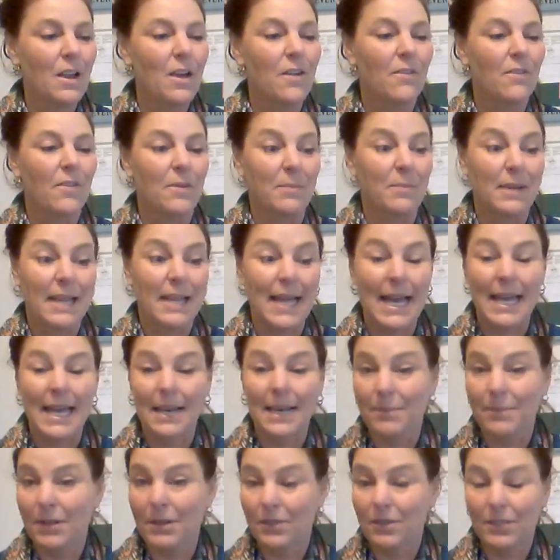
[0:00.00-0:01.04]
From
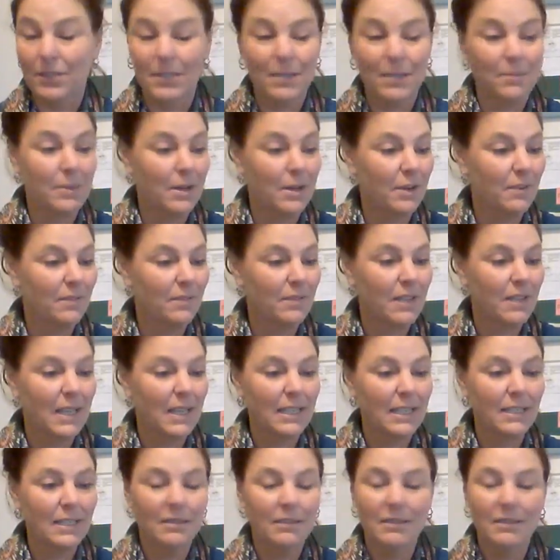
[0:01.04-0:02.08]
caterpillar to
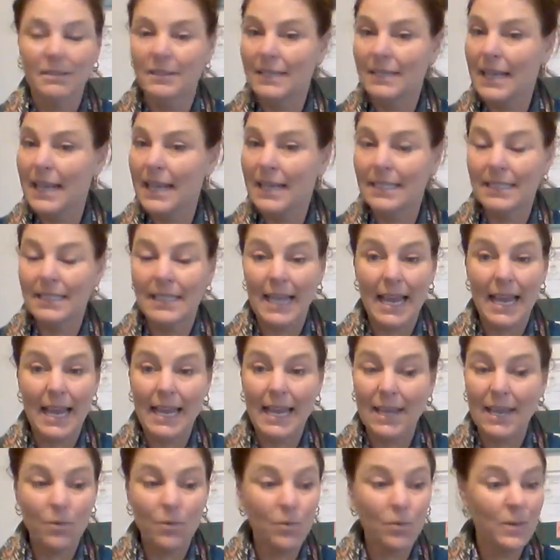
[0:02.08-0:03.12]
butterfly takes
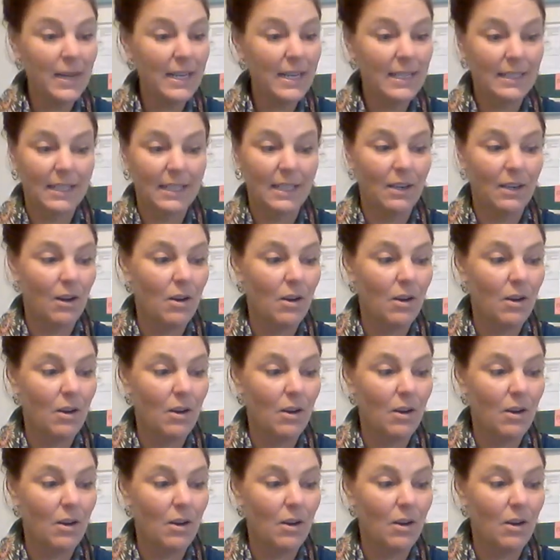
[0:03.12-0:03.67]
8 weeks in